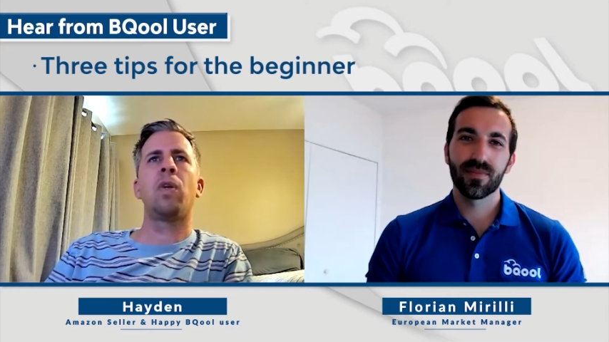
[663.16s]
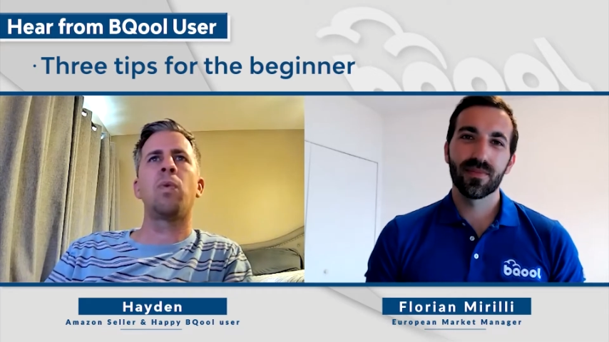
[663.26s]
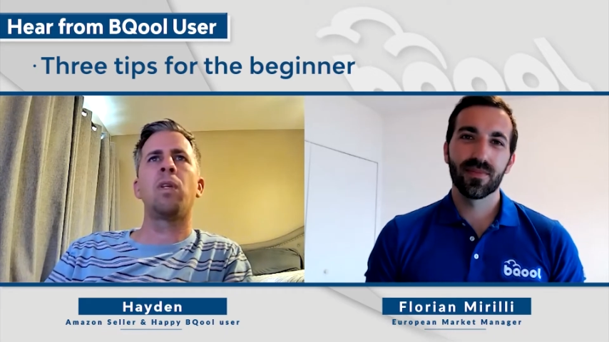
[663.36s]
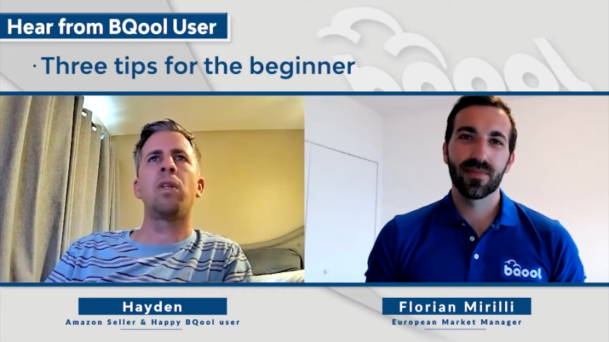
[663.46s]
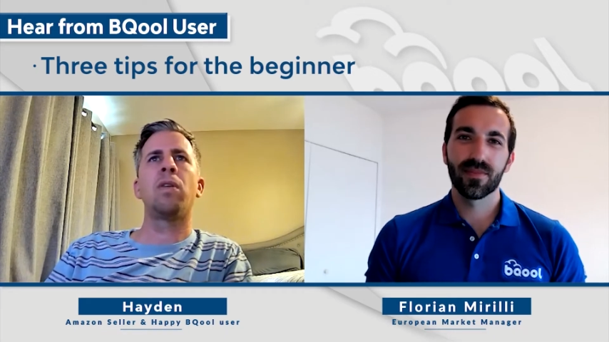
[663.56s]

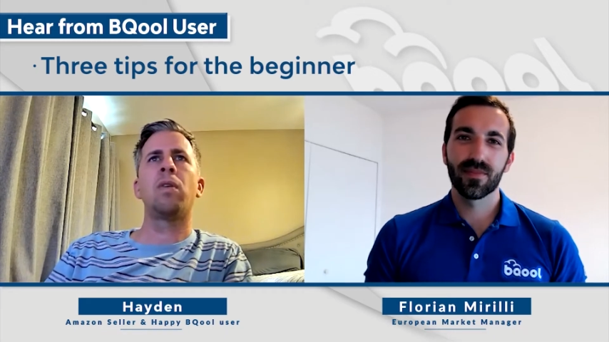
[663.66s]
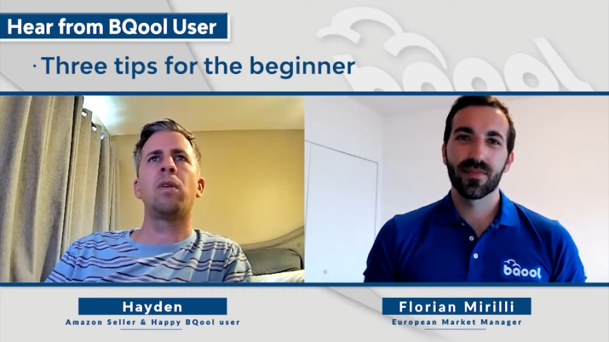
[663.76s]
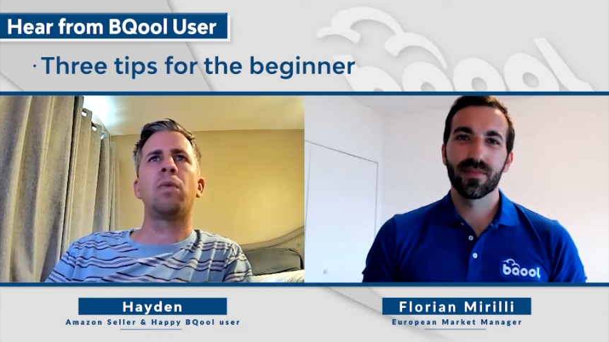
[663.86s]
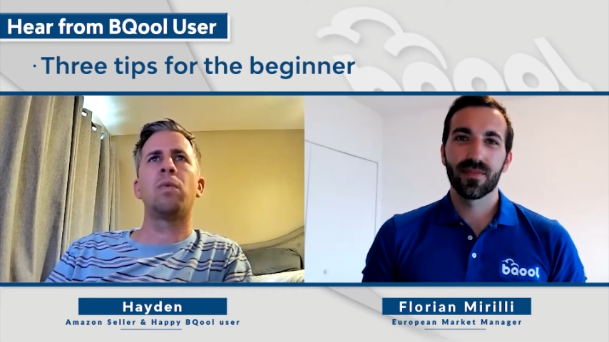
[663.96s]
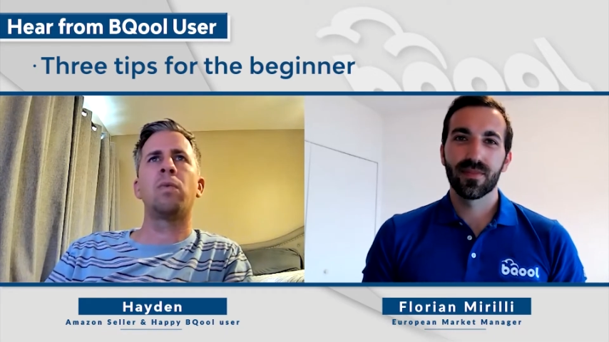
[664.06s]
Speaker 1: Goodwill
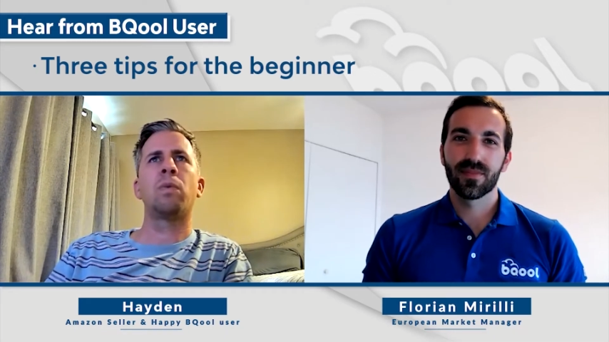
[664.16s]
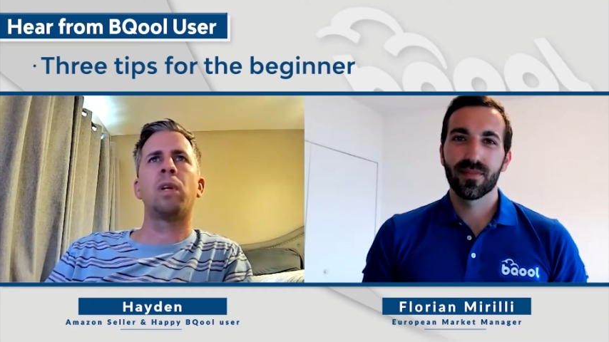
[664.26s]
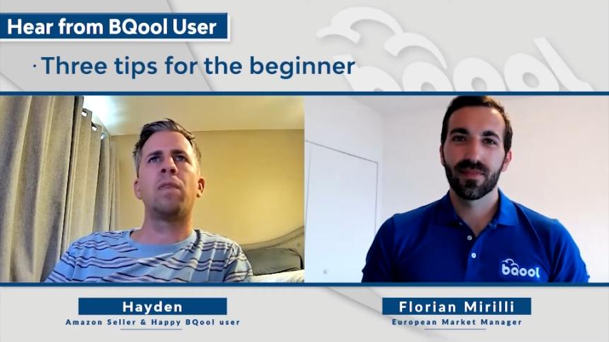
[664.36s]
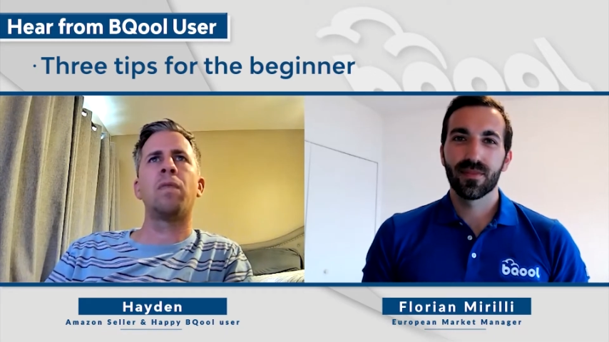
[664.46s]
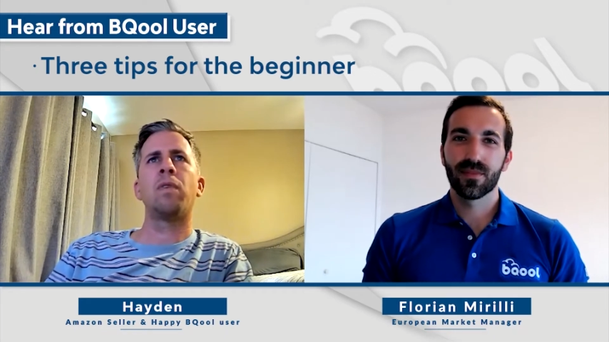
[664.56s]
or
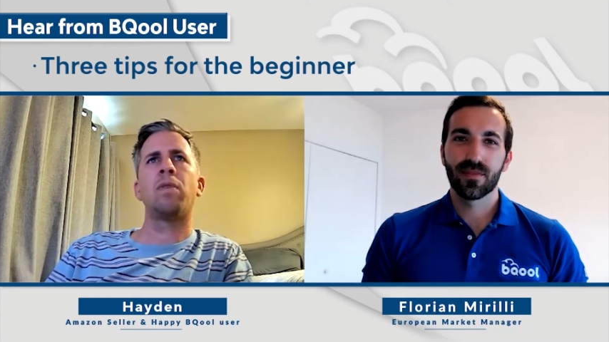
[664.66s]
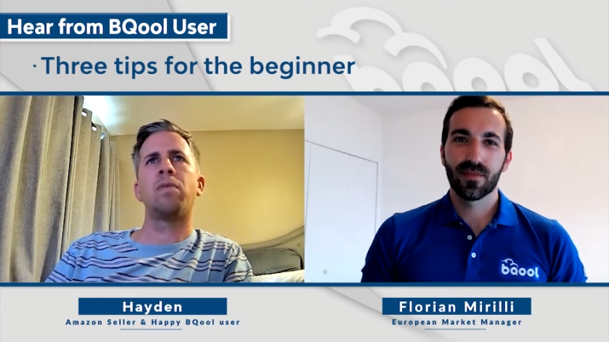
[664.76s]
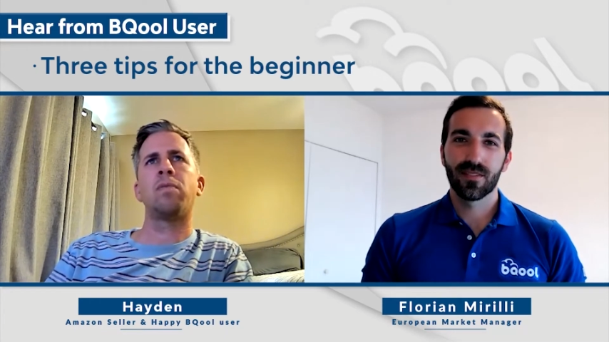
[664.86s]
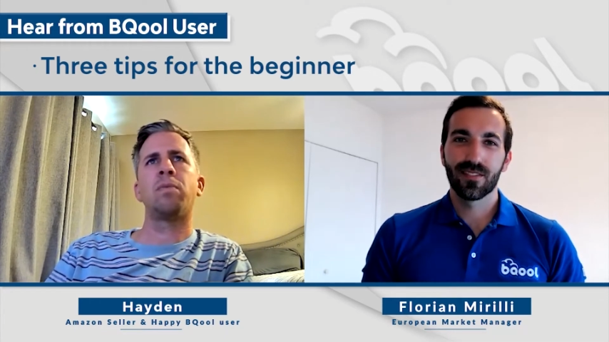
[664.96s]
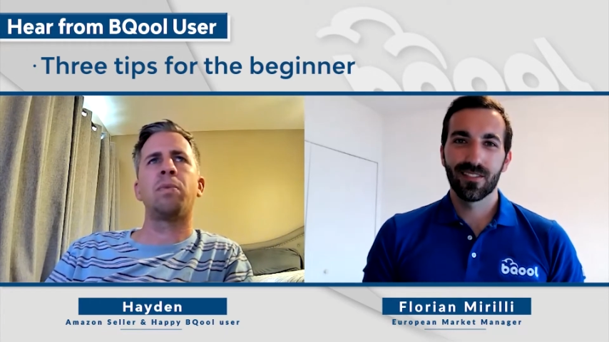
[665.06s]

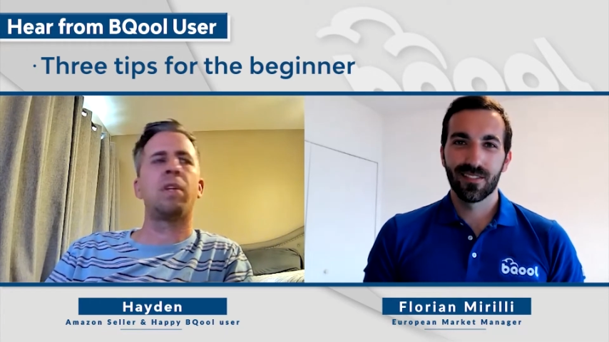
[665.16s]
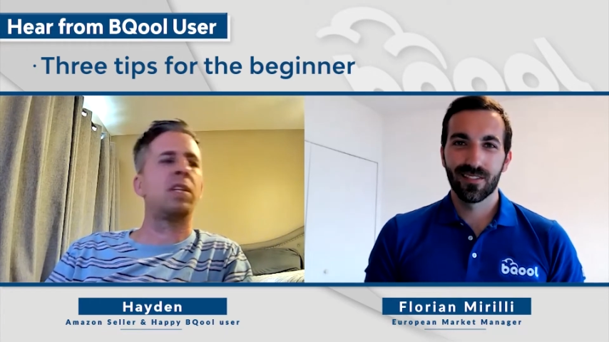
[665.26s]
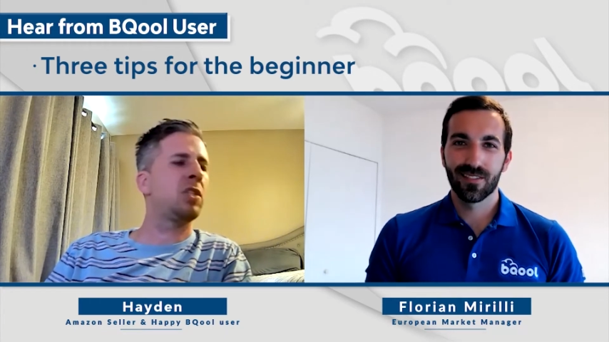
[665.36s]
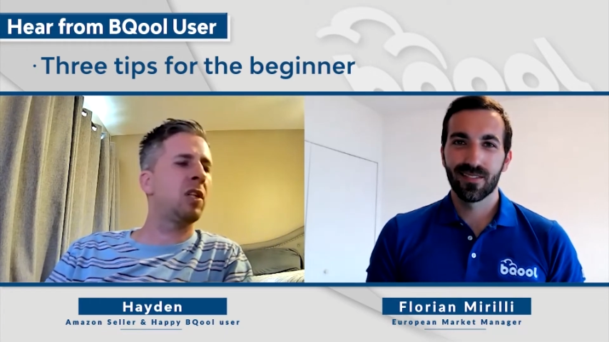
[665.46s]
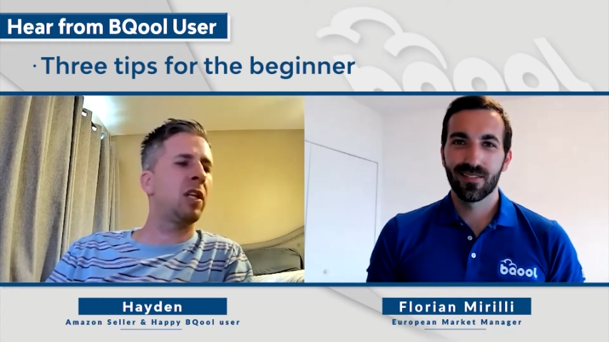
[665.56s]
whatever
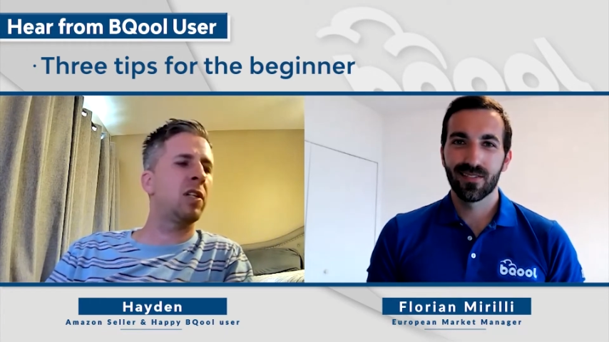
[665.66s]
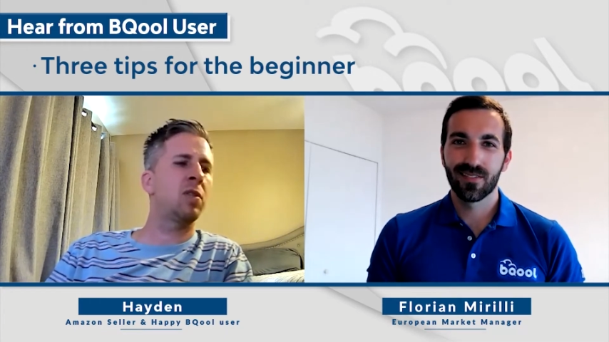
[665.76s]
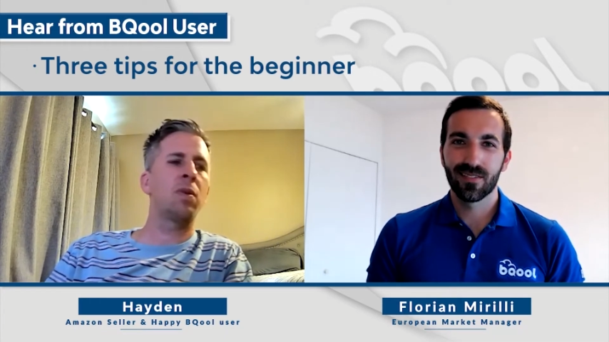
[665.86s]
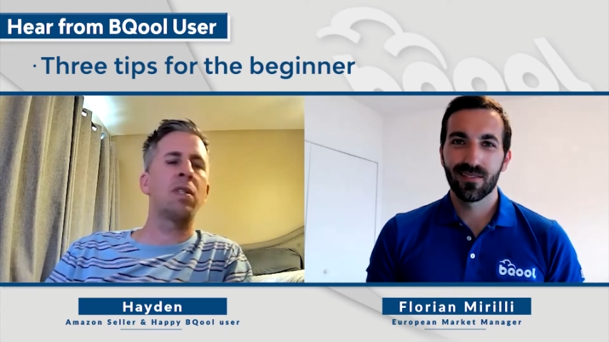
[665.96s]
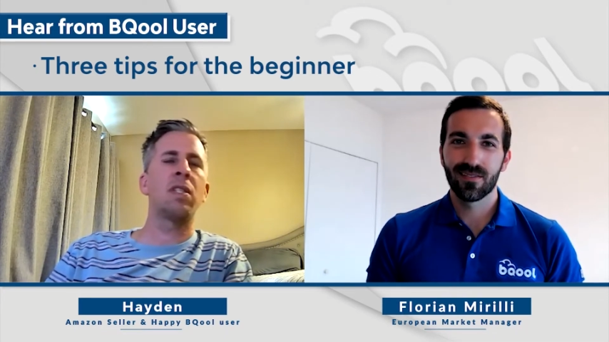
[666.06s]
place you like
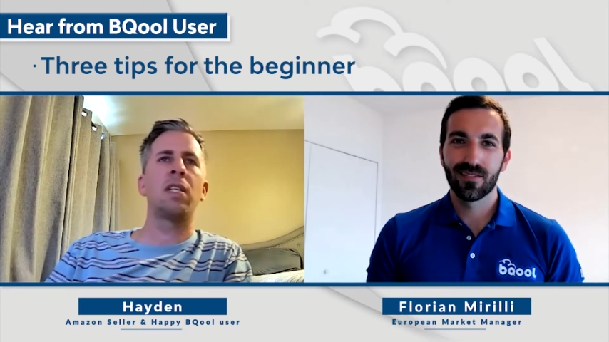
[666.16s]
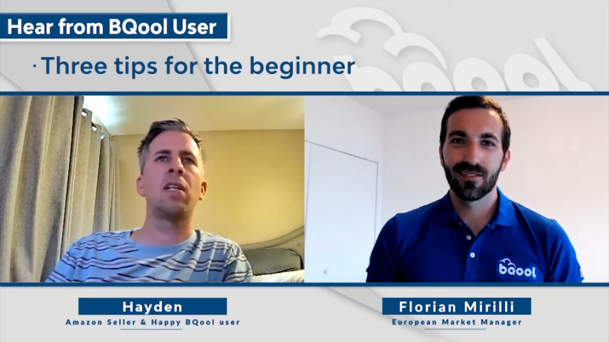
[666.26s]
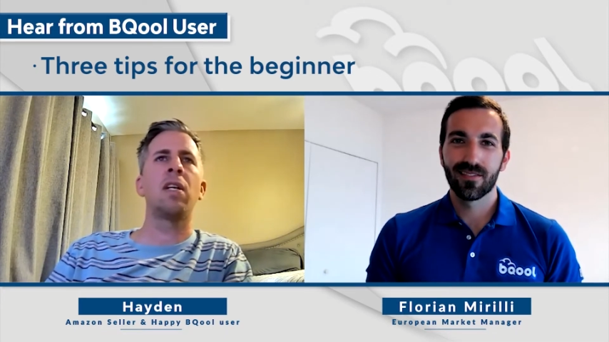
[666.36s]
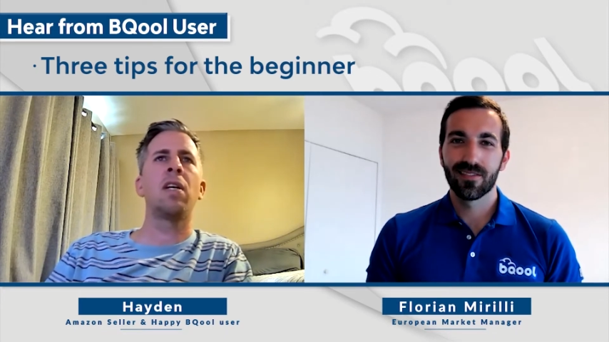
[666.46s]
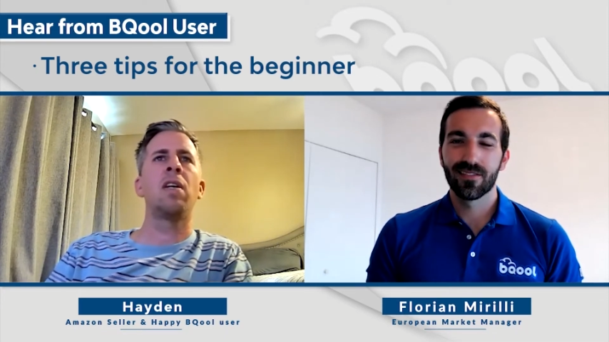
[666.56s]

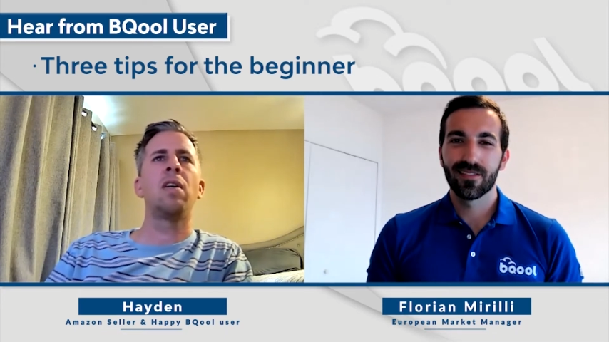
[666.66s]
sourcing,